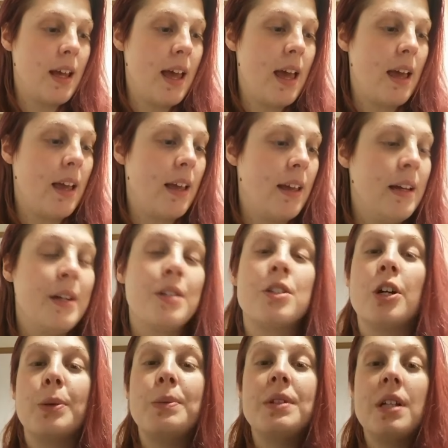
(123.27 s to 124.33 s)
a
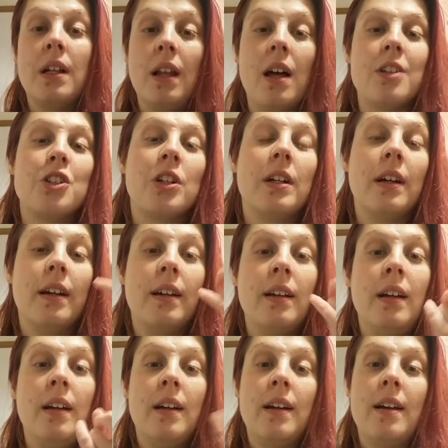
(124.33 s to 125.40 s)
Dermatologica
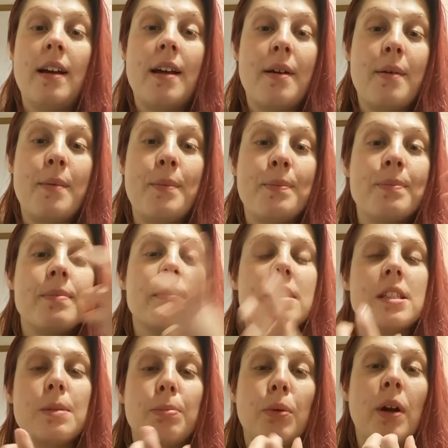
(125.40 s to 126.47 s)

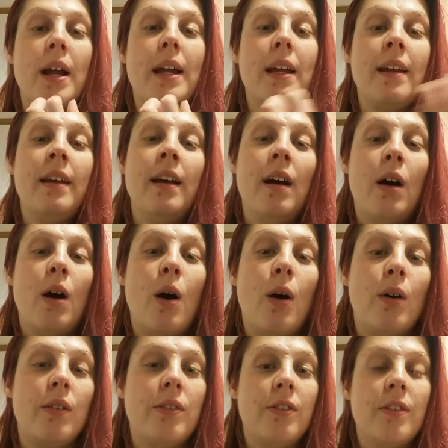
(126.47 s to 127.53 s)
spray
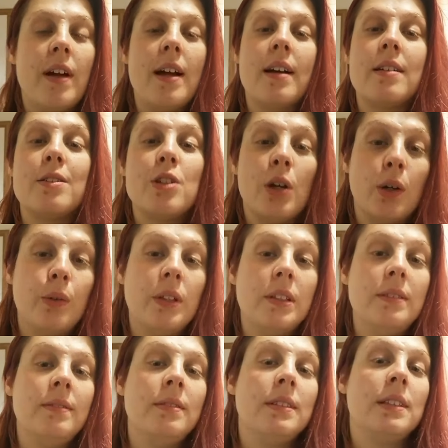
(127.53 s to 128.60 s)
of
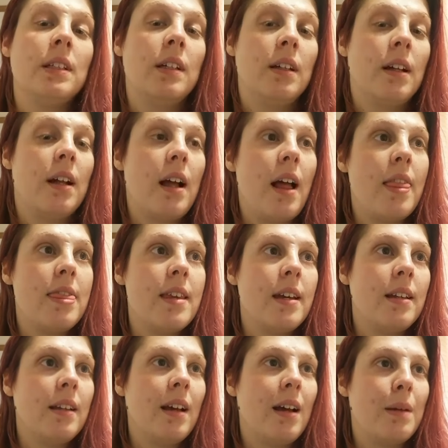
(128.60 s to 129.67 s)
toner. And
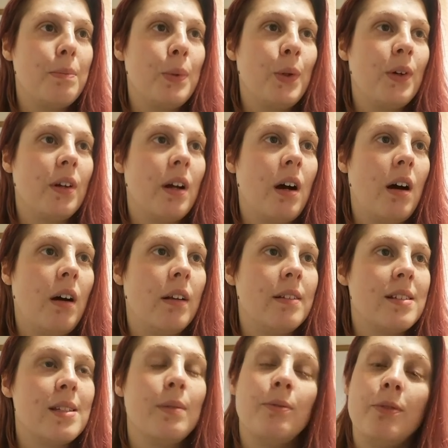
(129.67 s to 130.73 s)
then I put on
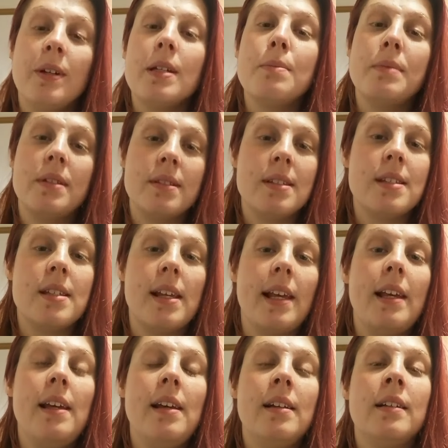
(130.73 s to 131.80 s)
some vitamin
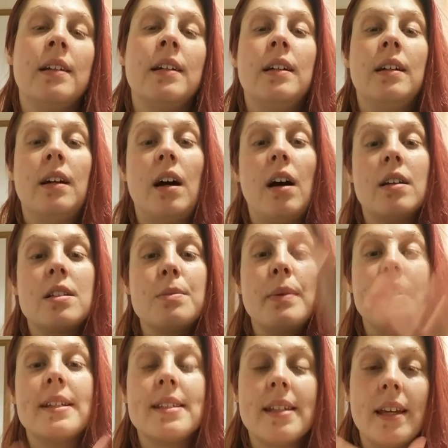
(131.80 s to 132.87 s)
C onto
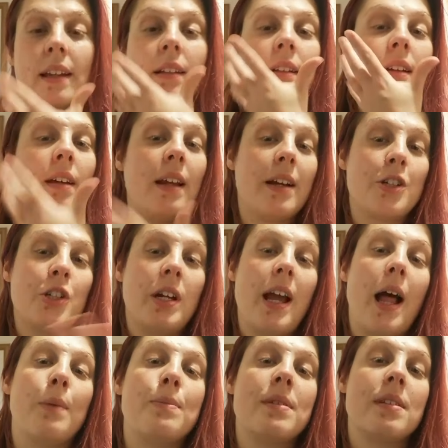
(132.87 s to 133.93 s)
my skin. It actually
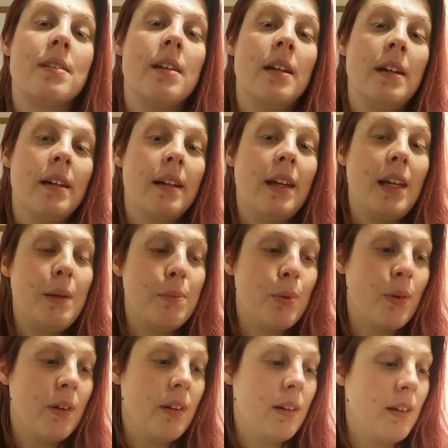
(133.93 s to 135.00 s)
helps keep
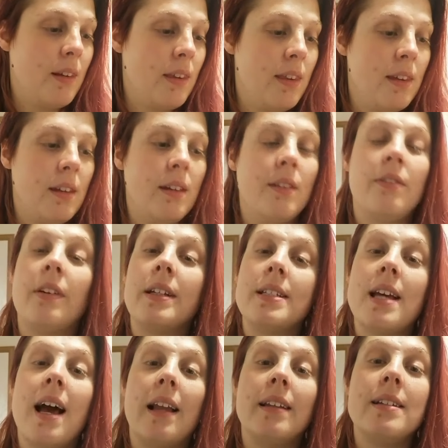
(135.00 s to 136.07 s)
the
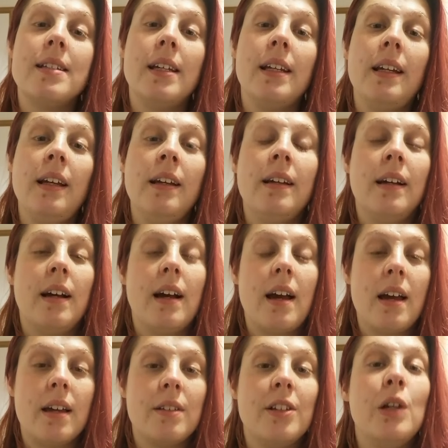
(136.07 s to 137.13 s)
vitality
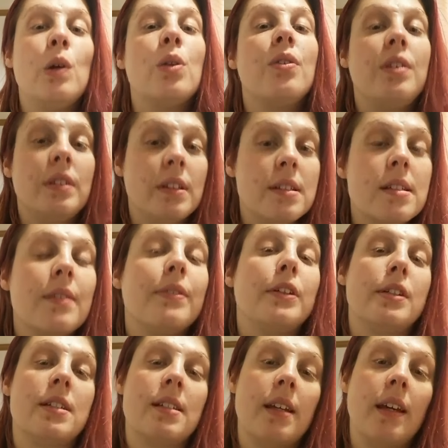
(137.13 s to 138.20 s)
and youthfulness of
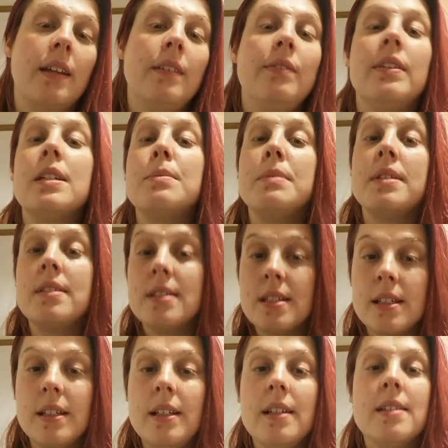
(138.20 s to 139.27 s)
your skin. Vitamin
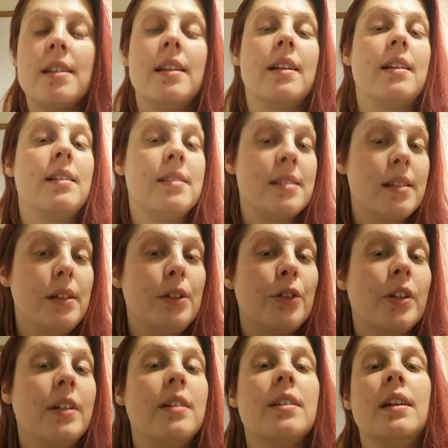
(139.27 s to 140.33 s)
C is a little
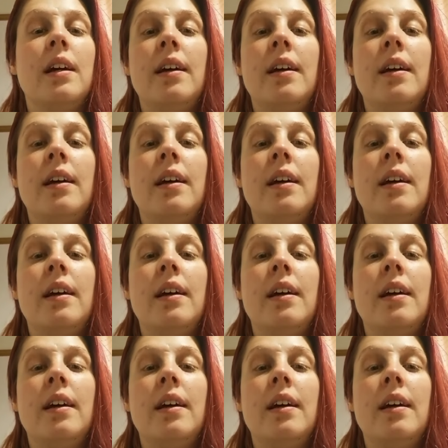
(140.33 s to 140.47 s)
secret.